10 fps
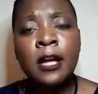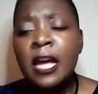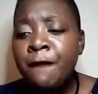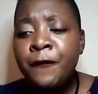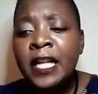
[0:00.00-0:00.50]

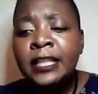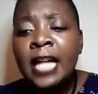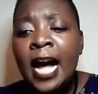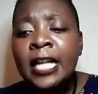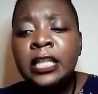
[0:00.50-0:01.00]
If this
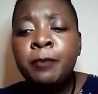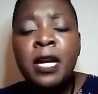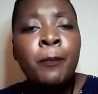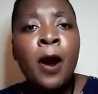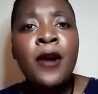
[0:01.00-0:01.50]
guy is
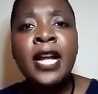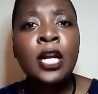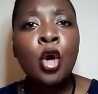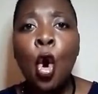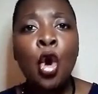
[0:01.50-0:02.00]
being
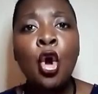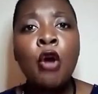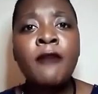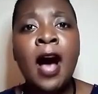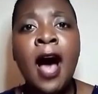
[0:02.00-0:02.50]
paraded all
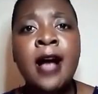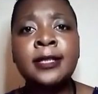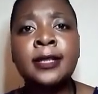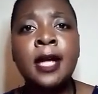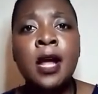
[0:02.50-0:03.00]
over
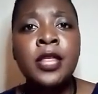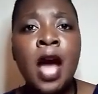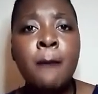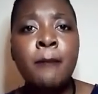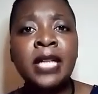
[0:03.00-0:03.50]
as the
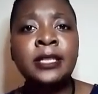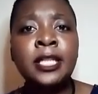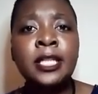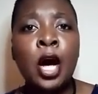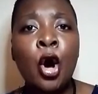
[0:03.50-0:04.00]

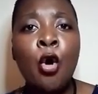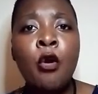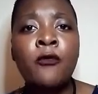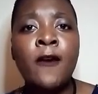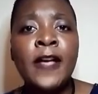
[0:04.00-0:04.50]
ambassador
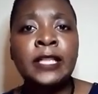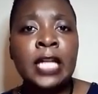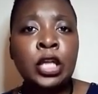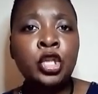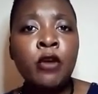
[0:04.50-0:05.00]
of
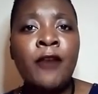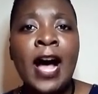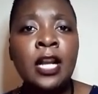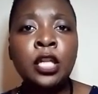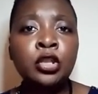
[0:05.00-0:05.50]
sexual
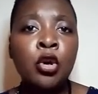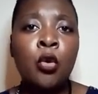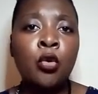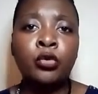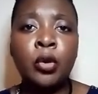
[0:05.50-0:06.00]
violence
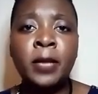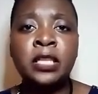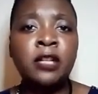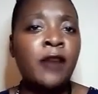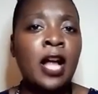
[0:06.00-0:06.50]
or
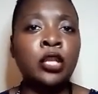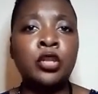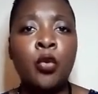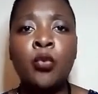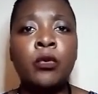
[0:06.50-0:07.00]
domestic violence
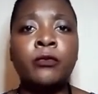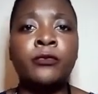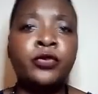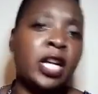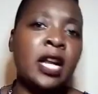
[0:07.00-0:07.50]
or
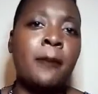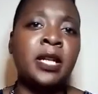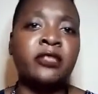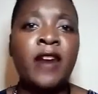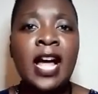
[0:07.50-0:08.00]

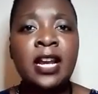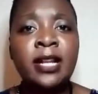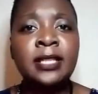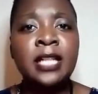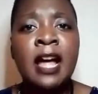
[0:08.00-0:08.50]
gender-based
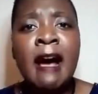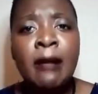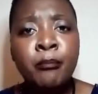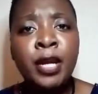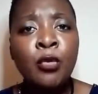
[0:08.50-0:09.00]
violence,
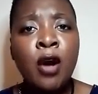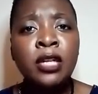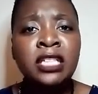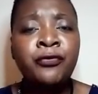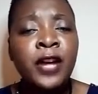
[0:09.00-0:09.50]
and meanwhile
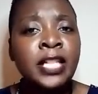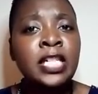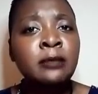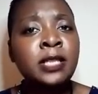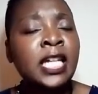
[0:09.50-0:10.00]
his
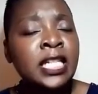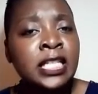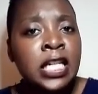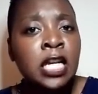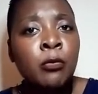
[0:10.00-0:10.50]
victims can
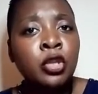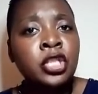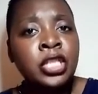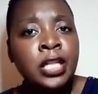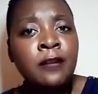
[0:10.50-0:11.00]
see him on
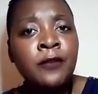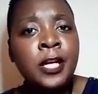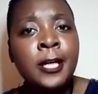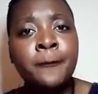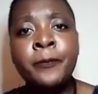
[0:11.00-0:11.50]

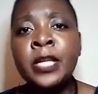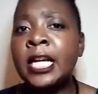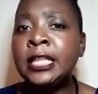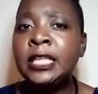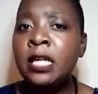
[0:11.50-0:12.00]
TV,
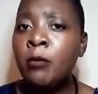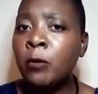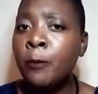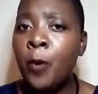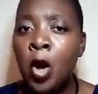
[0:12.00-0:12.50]
can see him
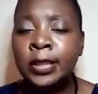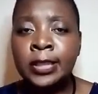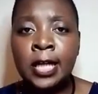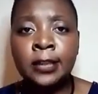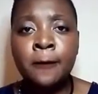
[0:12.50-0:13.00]
on
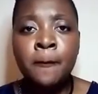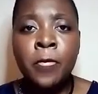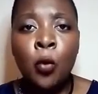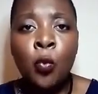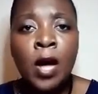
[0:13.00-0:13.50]
posters,
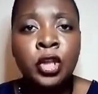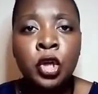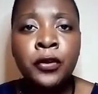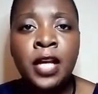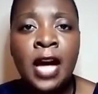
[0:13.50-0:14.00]
what do
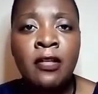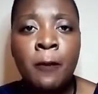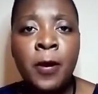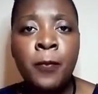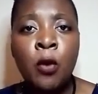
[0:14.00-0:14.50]
you think other
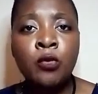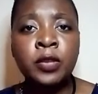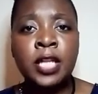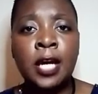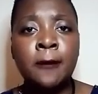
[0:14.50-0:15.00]
people will
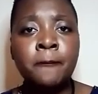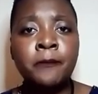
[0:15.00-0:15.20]
say?